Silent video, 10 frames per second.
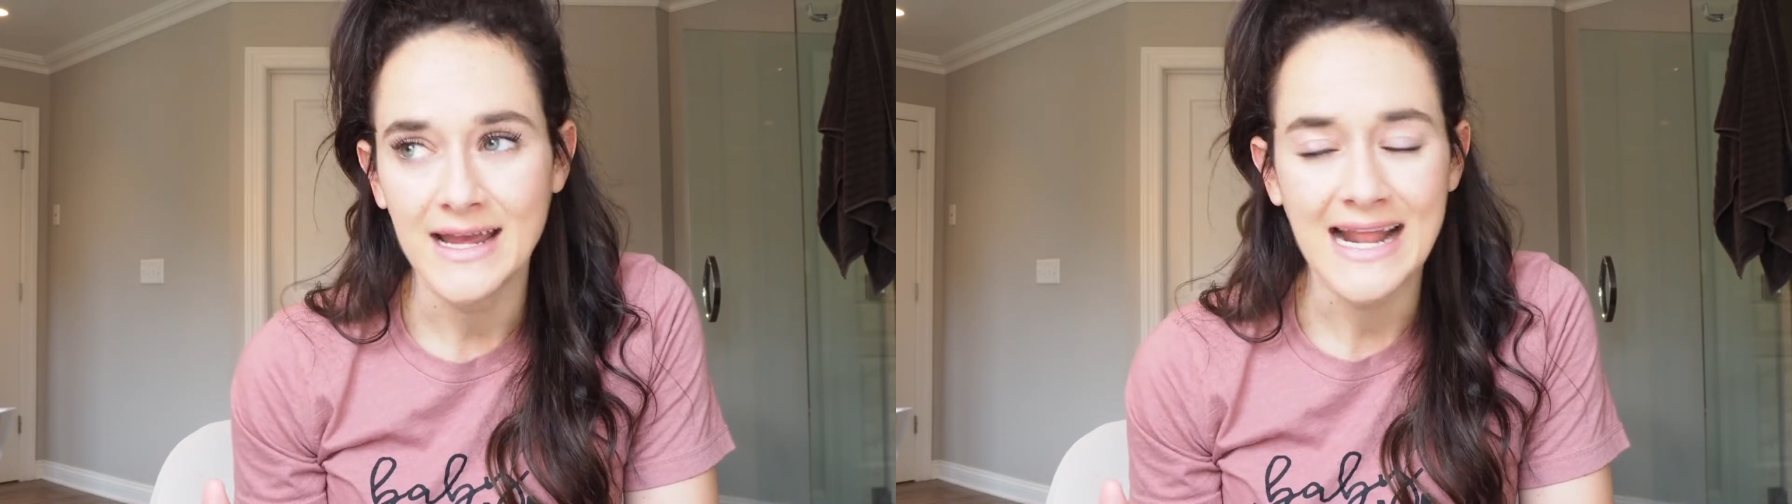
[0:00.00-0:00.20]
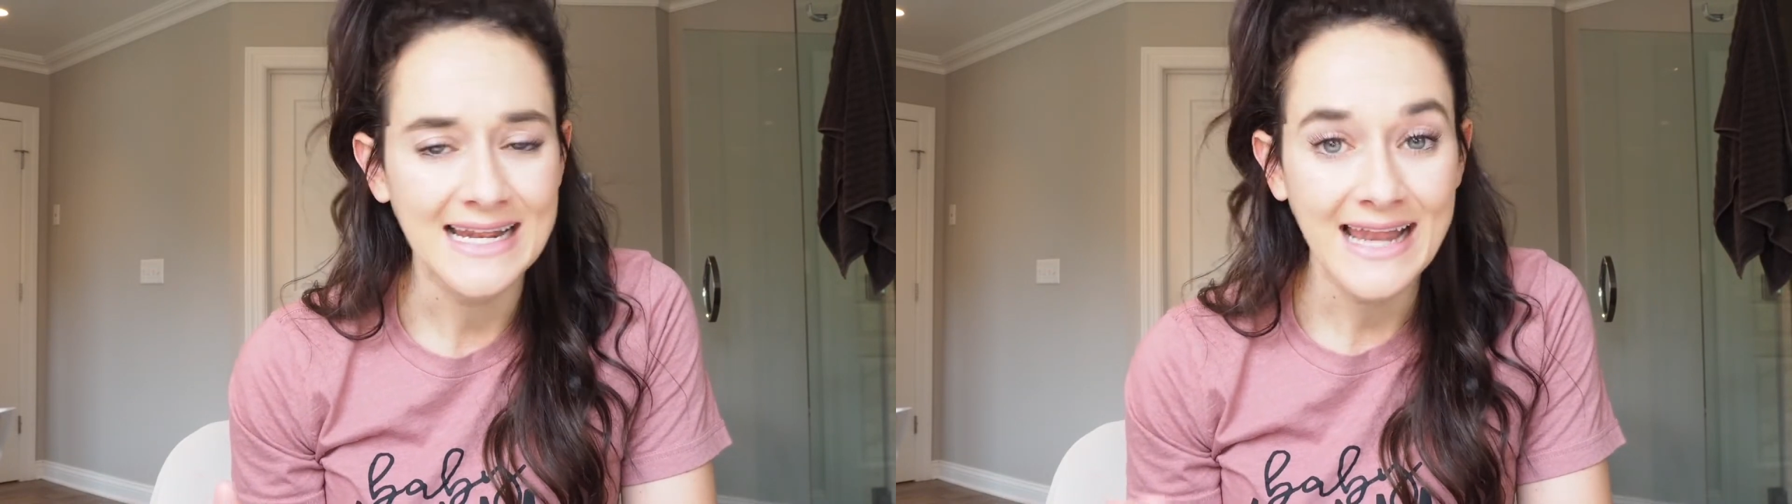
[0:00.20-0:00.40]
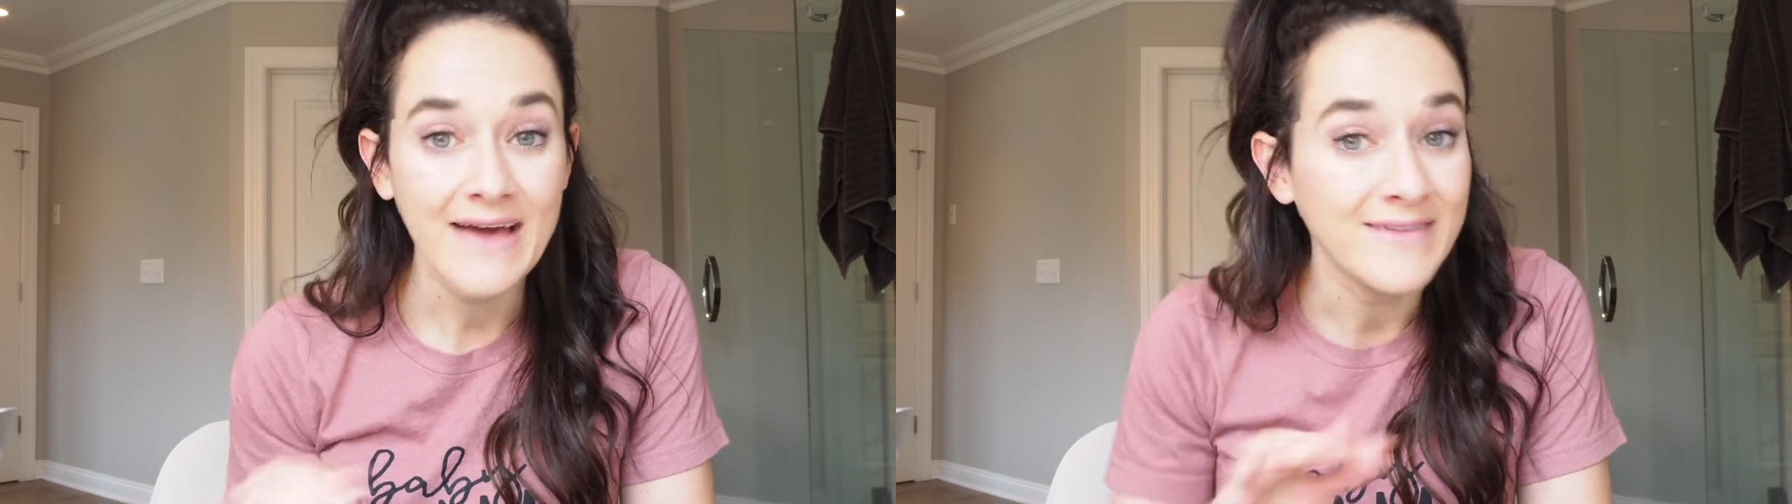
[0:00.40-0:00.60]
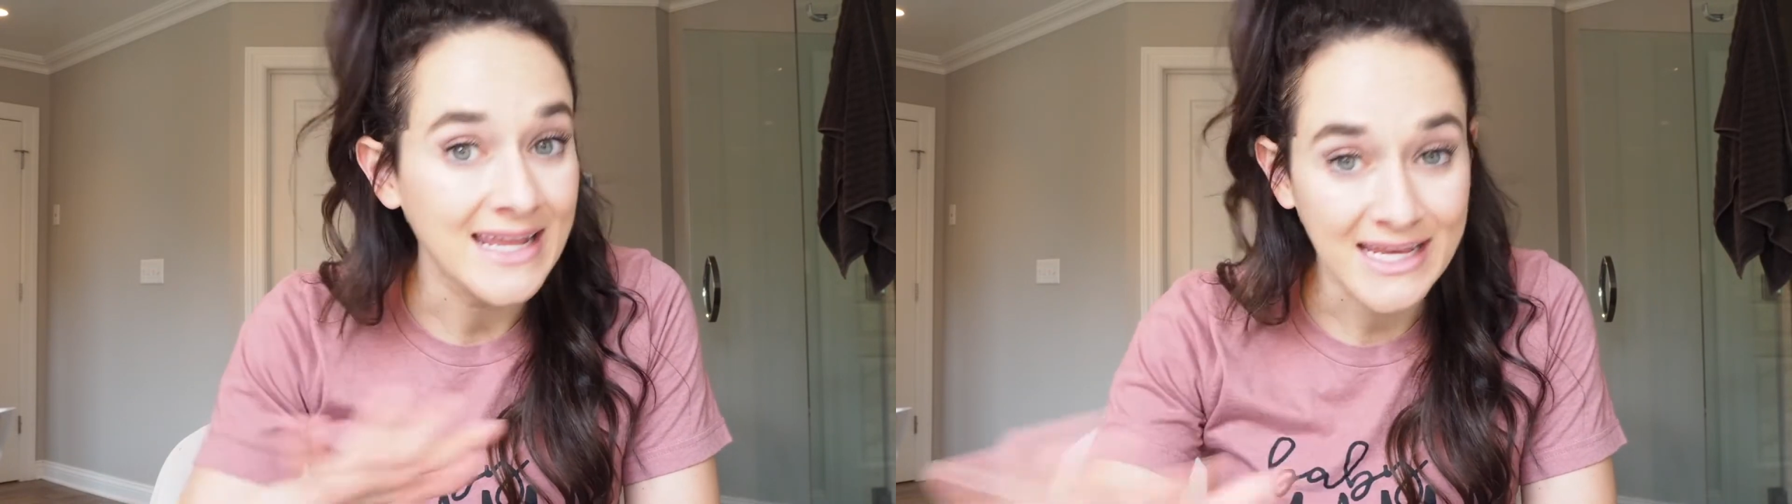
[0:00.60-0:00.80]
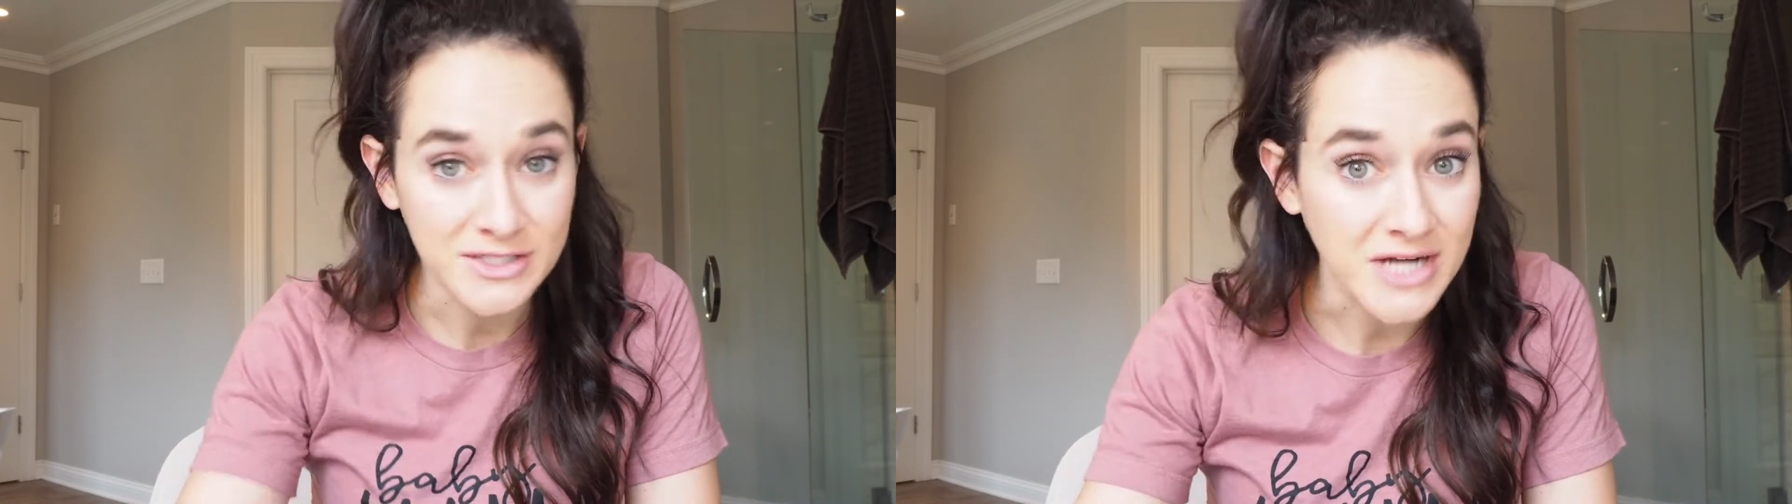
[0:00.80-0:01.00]
And I didn't have
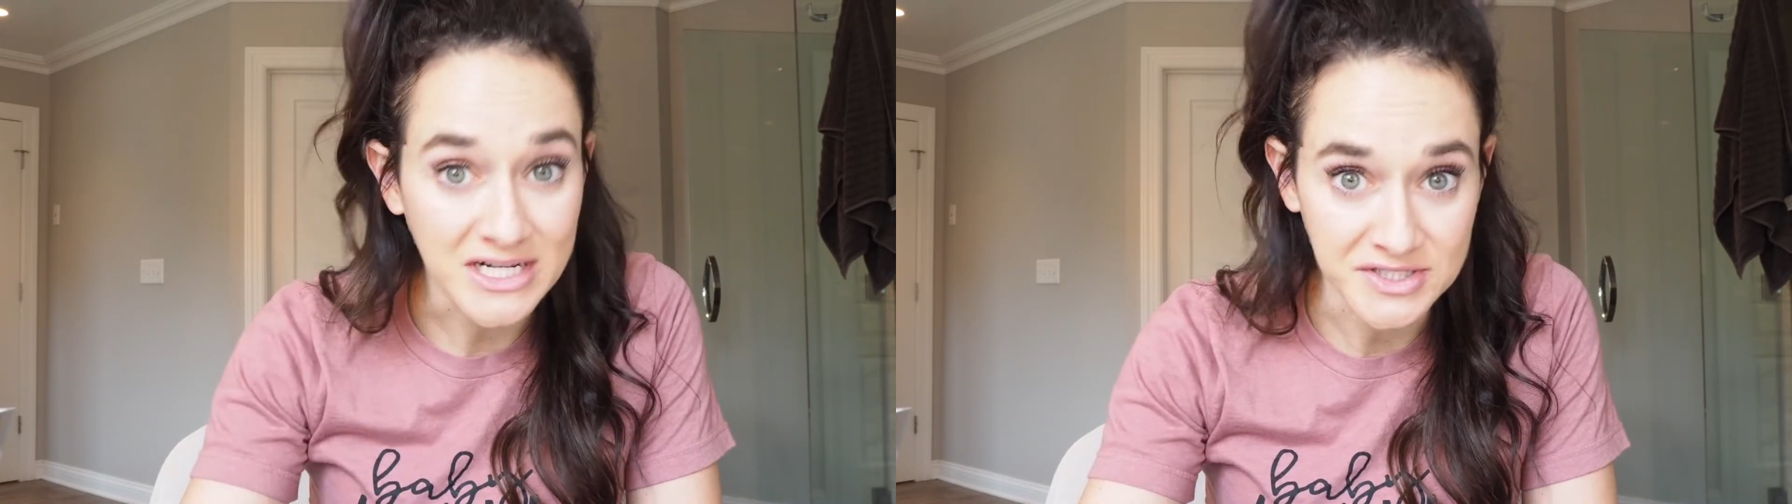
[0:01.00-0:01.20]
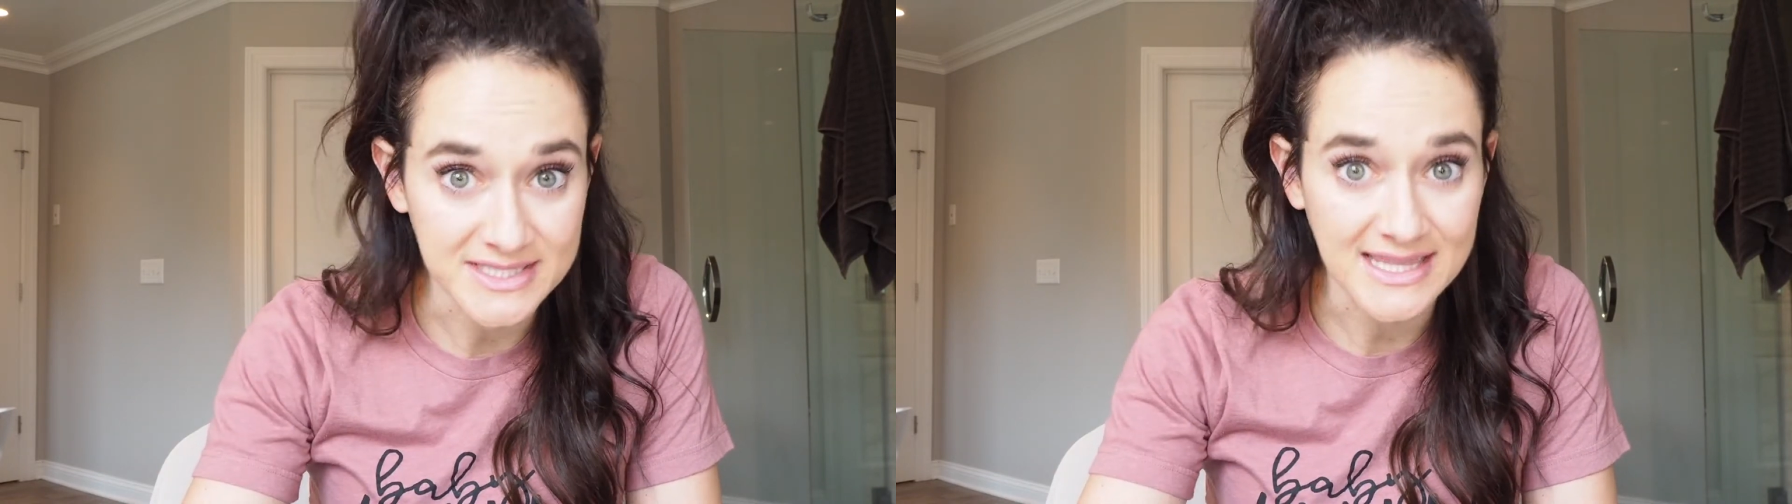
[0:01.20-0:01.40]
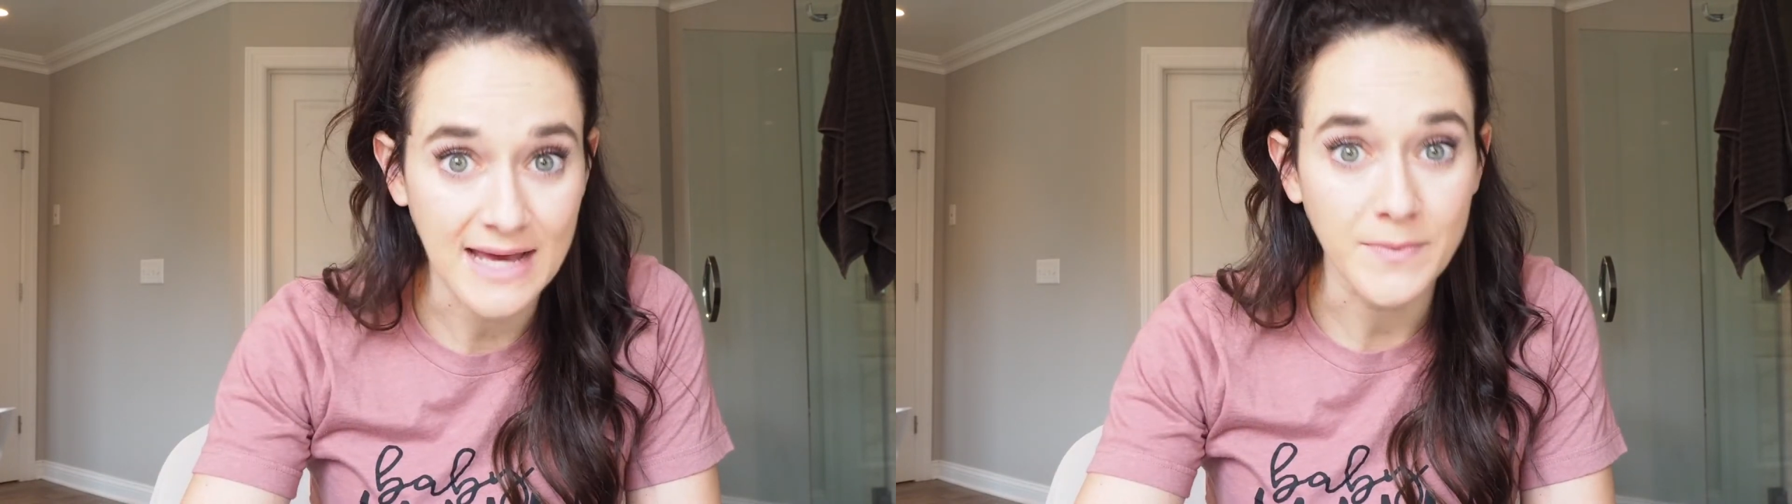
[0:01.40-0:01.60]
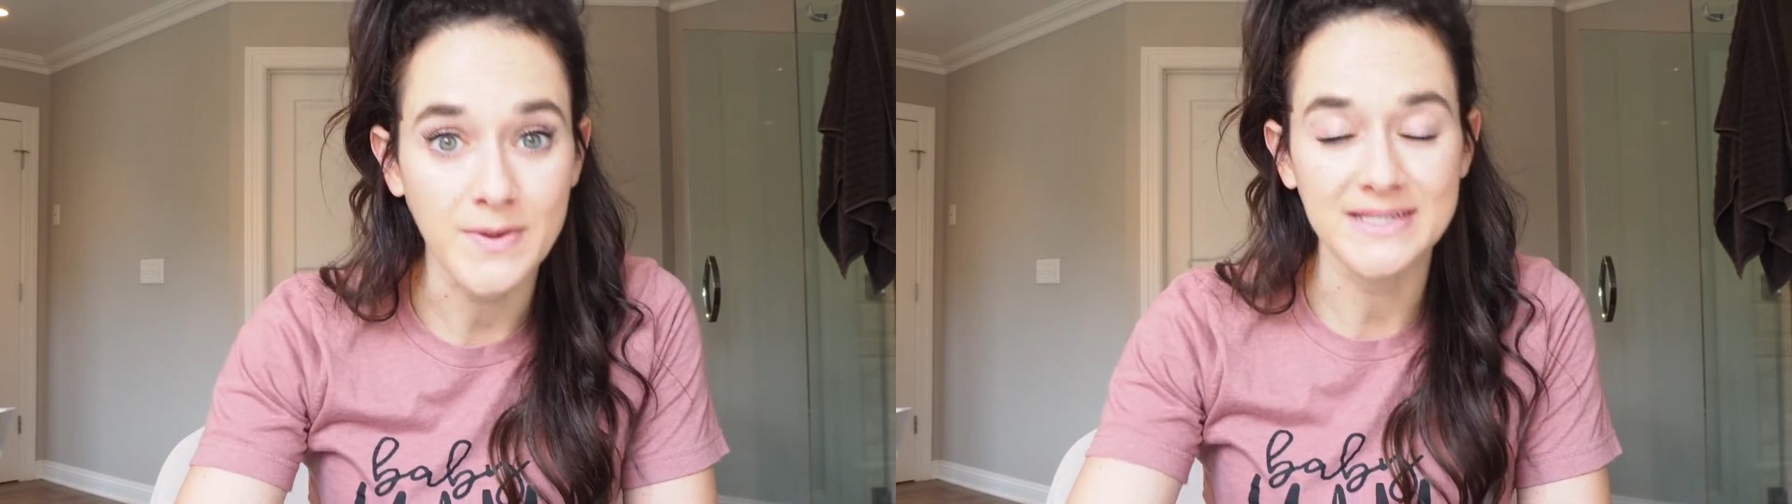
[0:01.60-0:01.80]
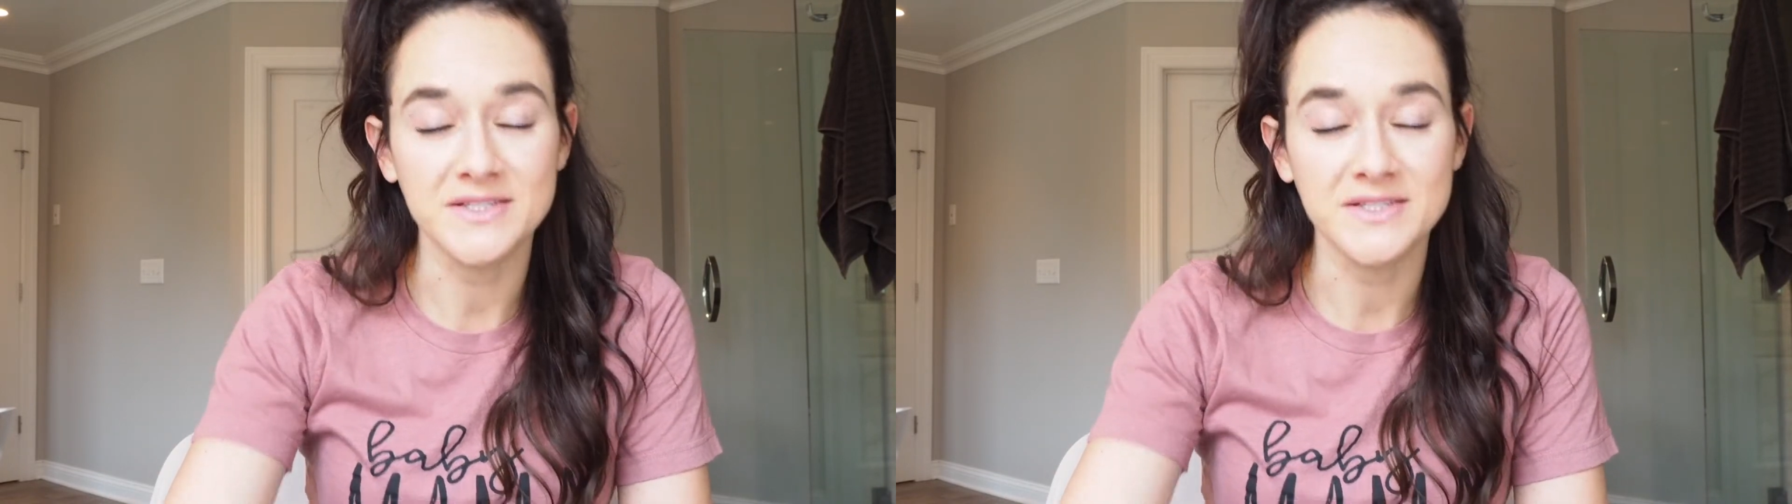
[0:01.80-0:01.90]
any contractions at that point.